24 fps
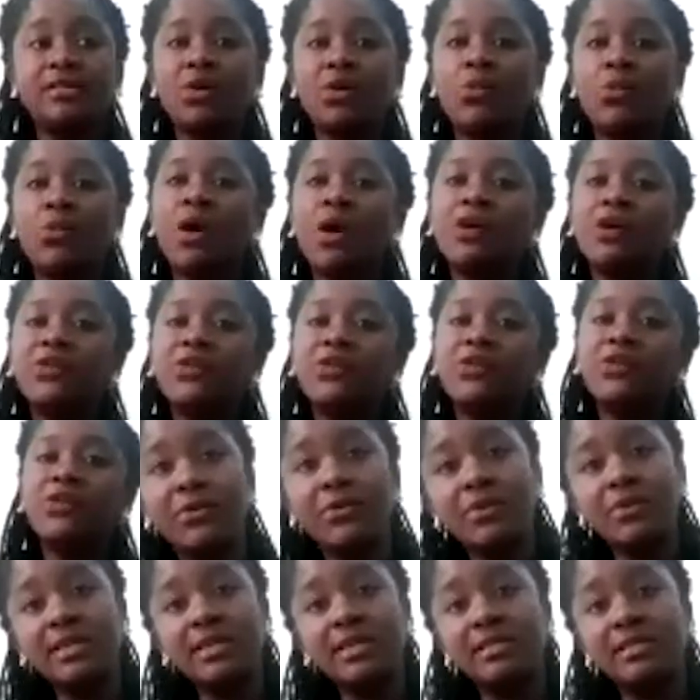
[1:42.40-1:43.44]

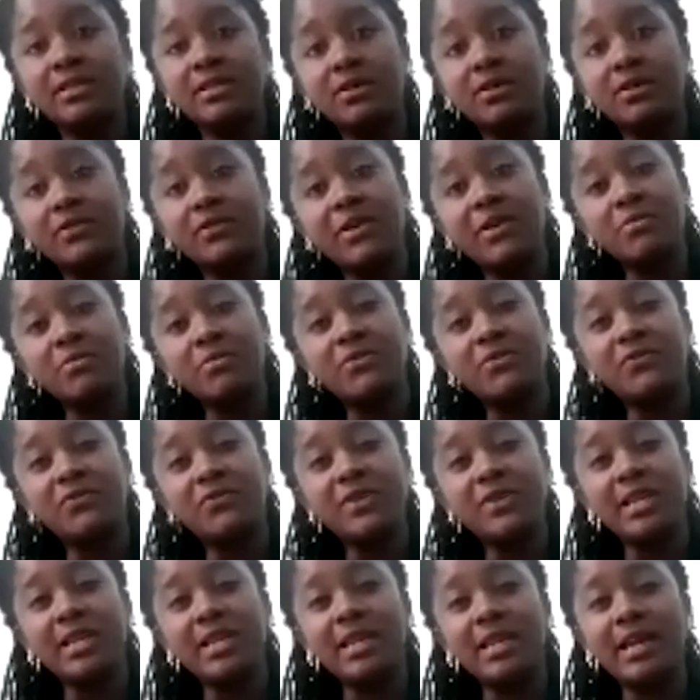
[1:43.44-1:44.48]
worldwide, we say that the
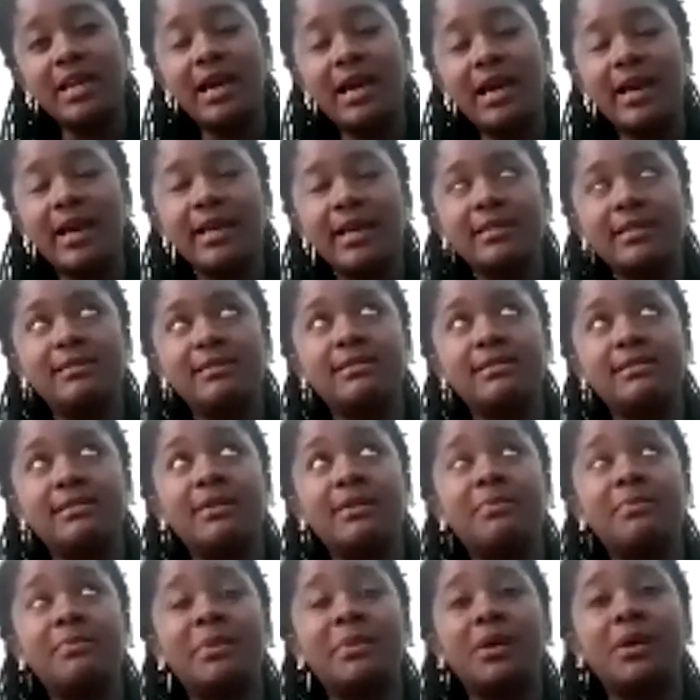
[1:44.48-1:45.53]
frequency of hemophilia
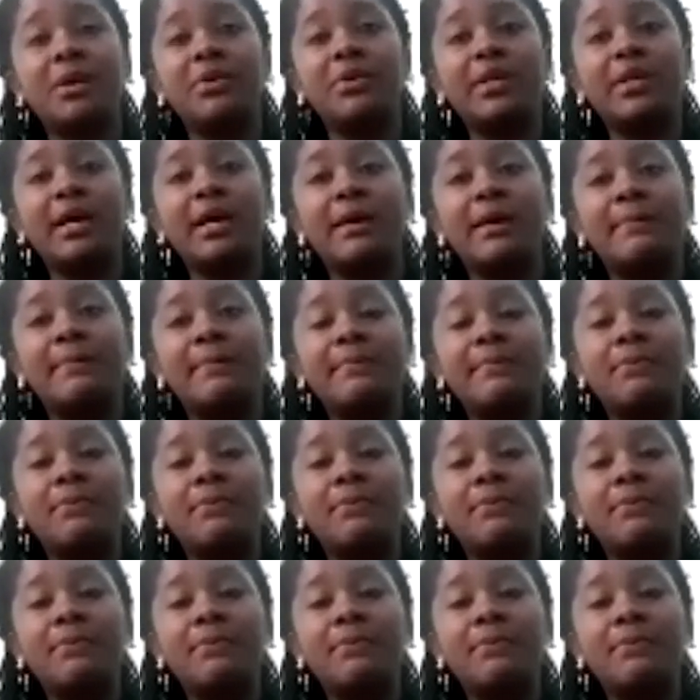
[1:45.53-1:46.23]
is about